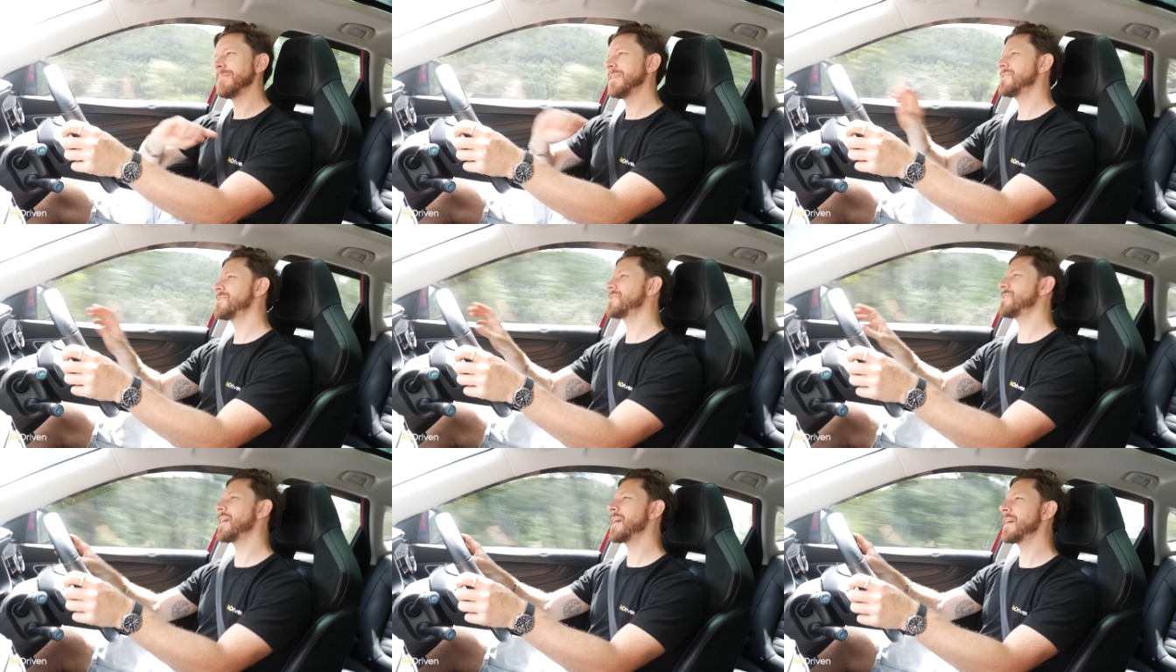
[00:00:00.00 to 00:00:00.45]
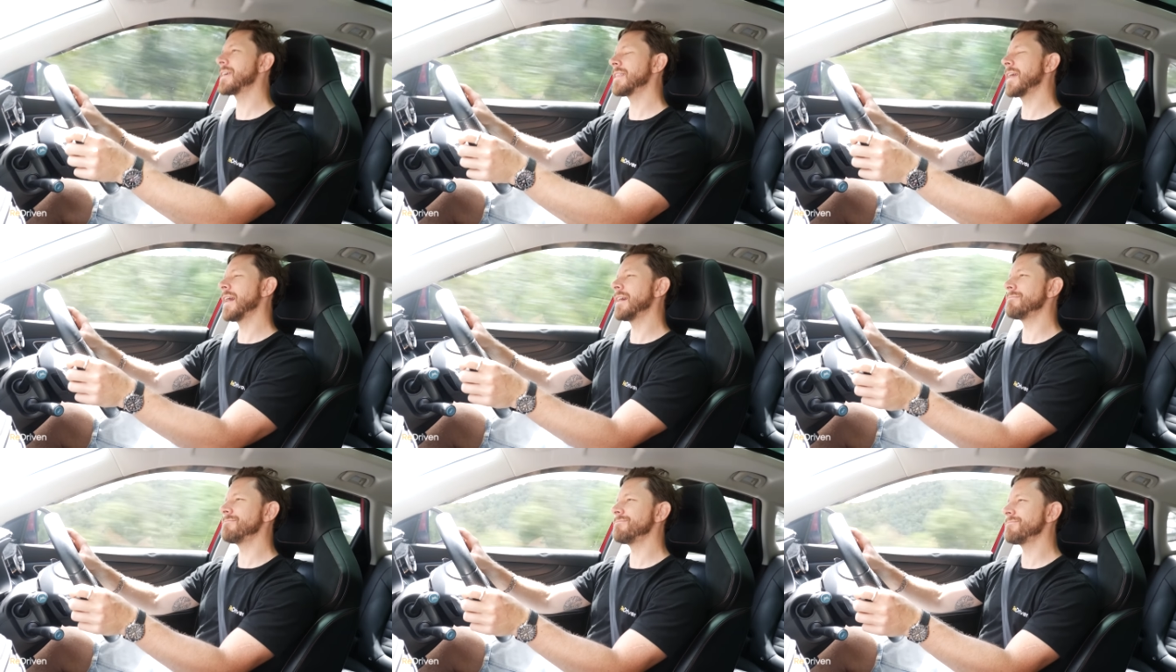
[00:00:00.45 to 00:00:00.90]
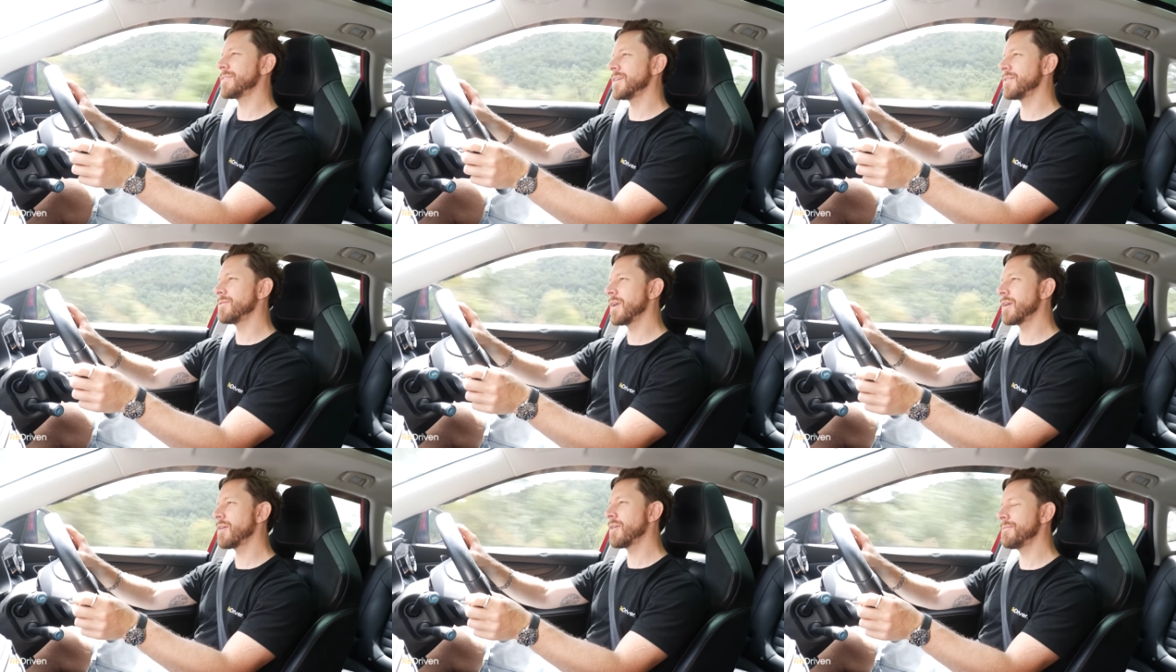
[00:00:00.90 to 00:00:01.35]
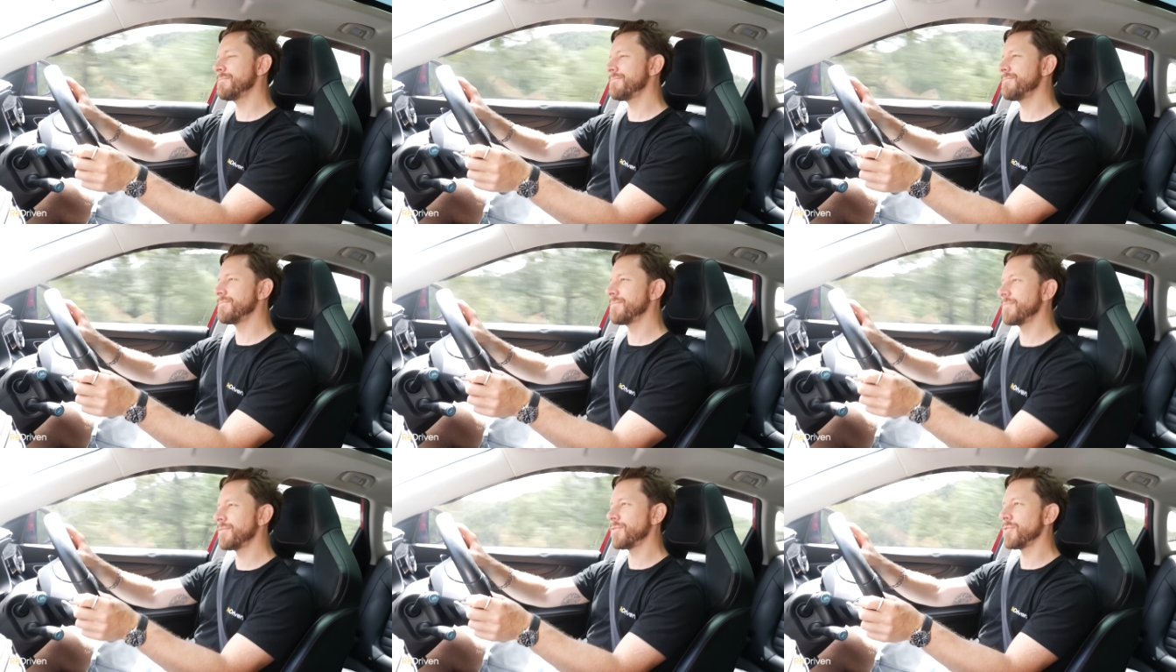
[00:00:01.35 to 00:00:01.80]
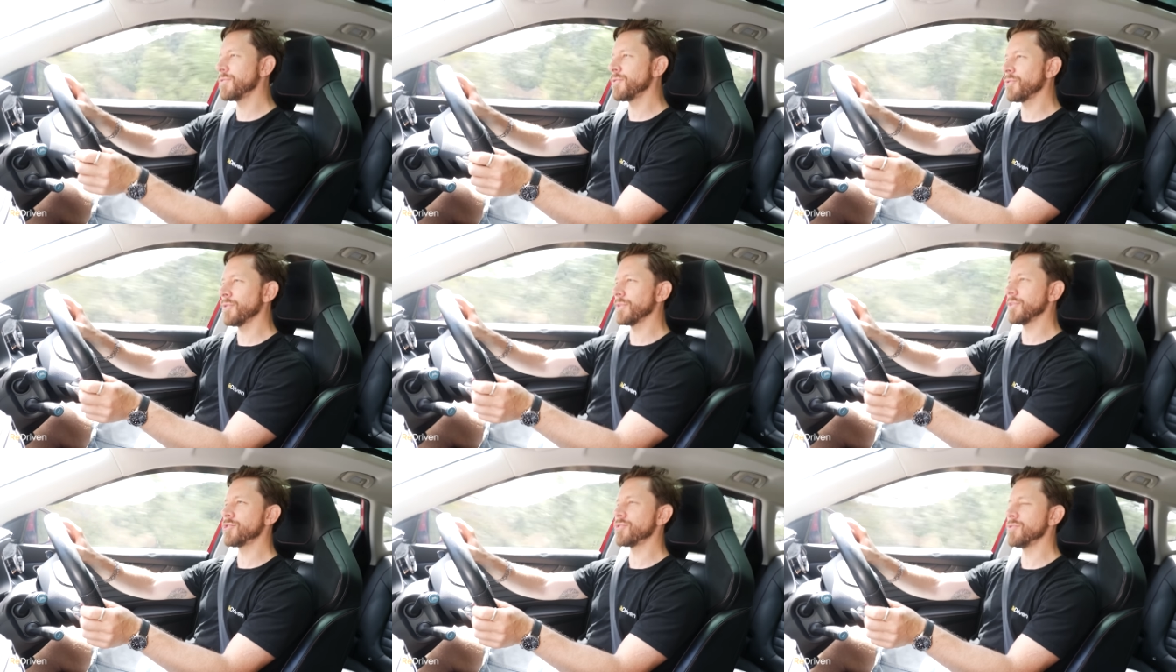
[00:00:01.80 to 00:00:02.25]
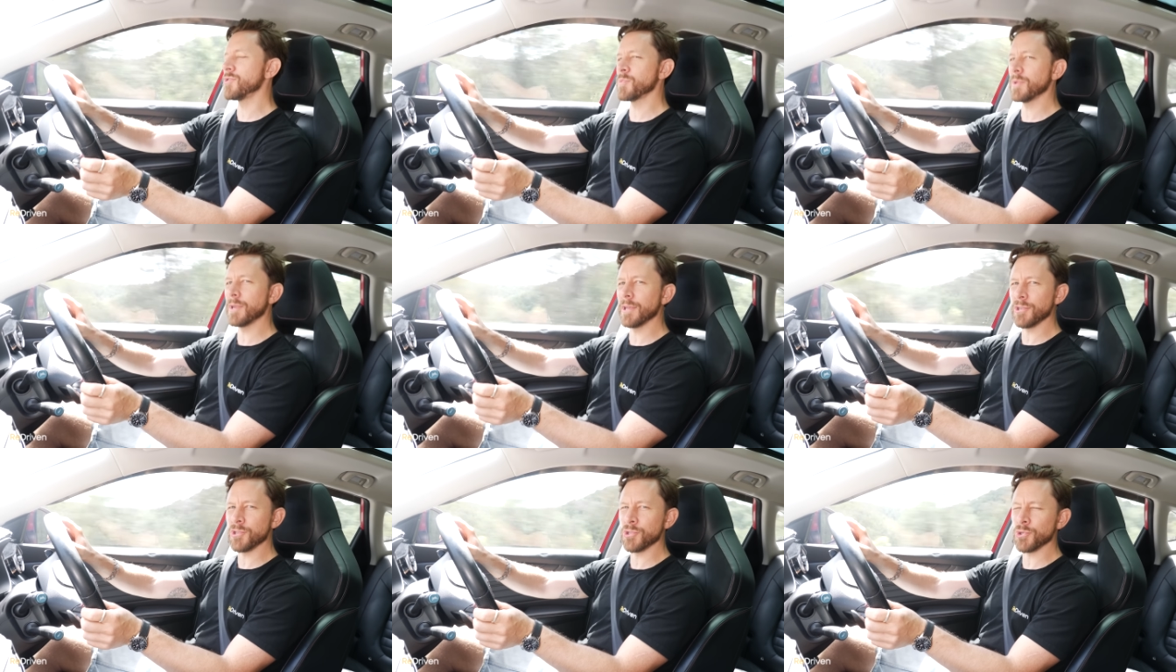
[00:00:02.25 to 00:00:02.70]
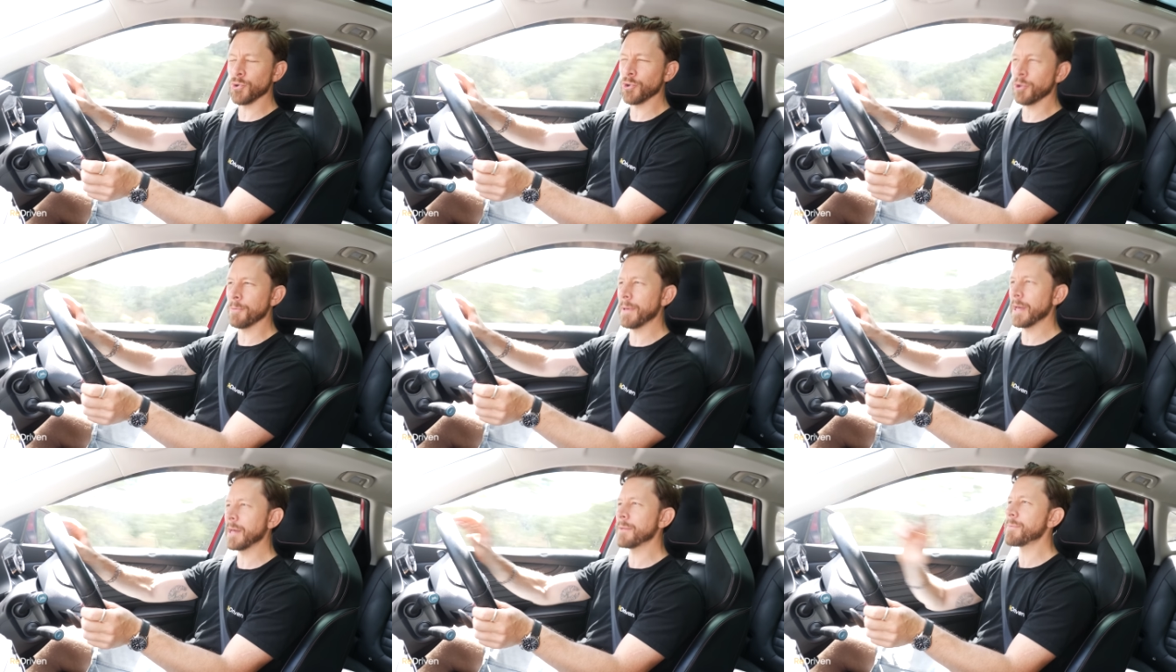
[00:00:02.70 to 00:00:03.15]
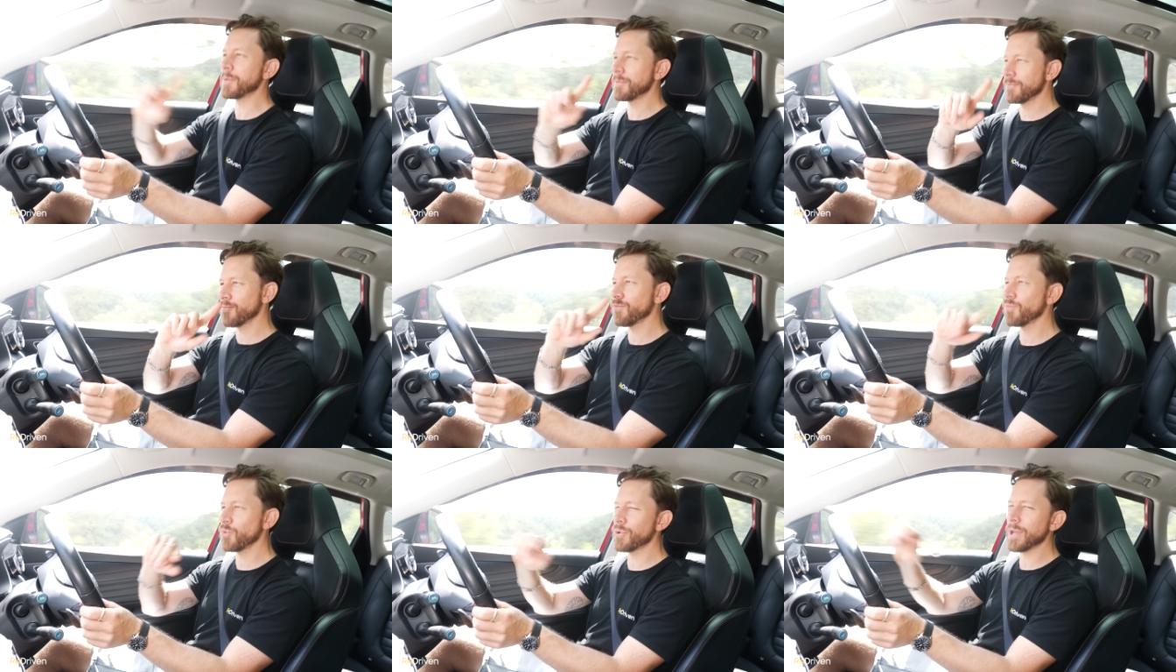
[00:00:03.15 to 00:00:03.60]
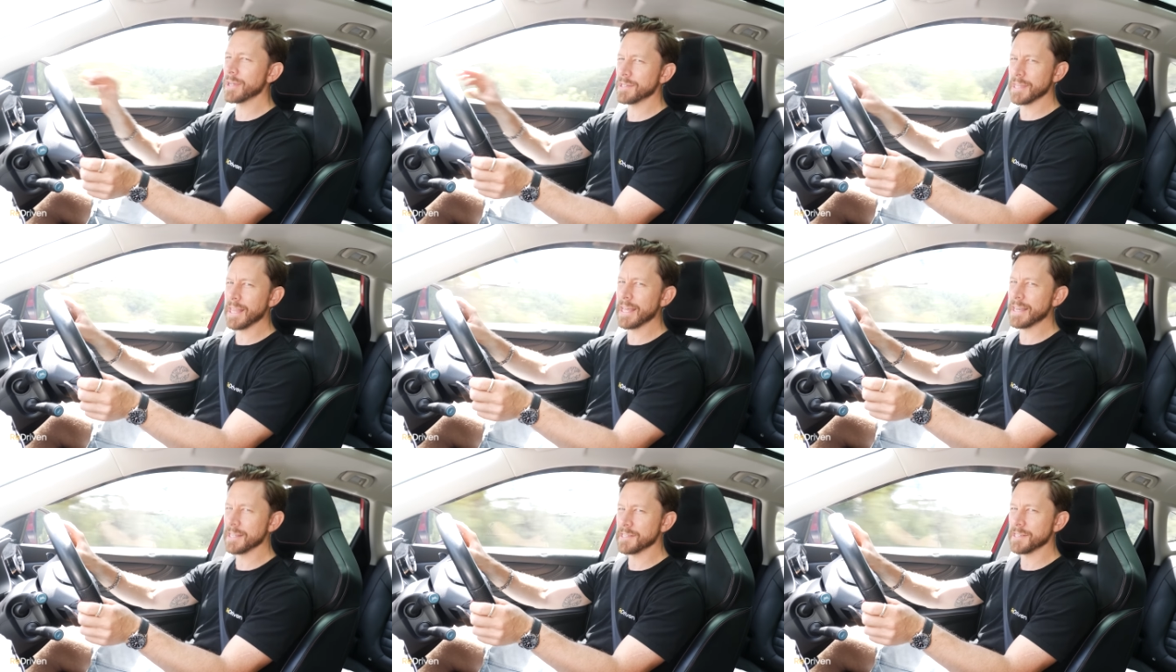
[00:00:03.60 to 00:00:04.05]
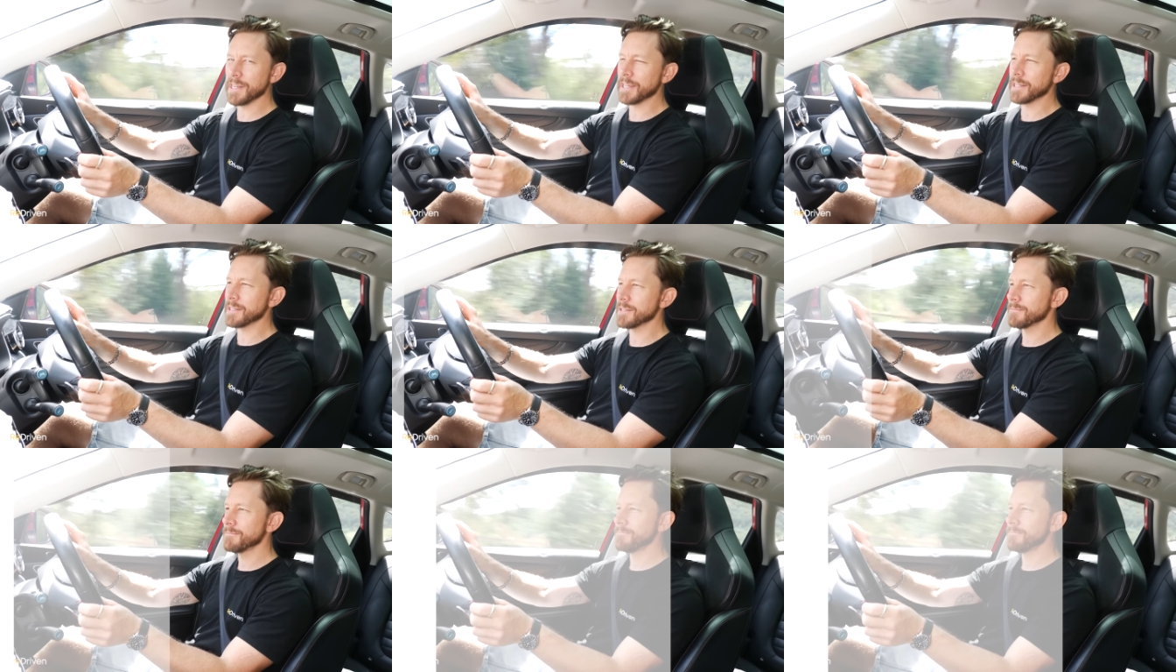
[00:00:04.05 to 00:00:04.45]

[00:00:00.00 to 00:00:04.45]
In saying that, there are a few little issues we need to talk about, but we'll get to that in a second.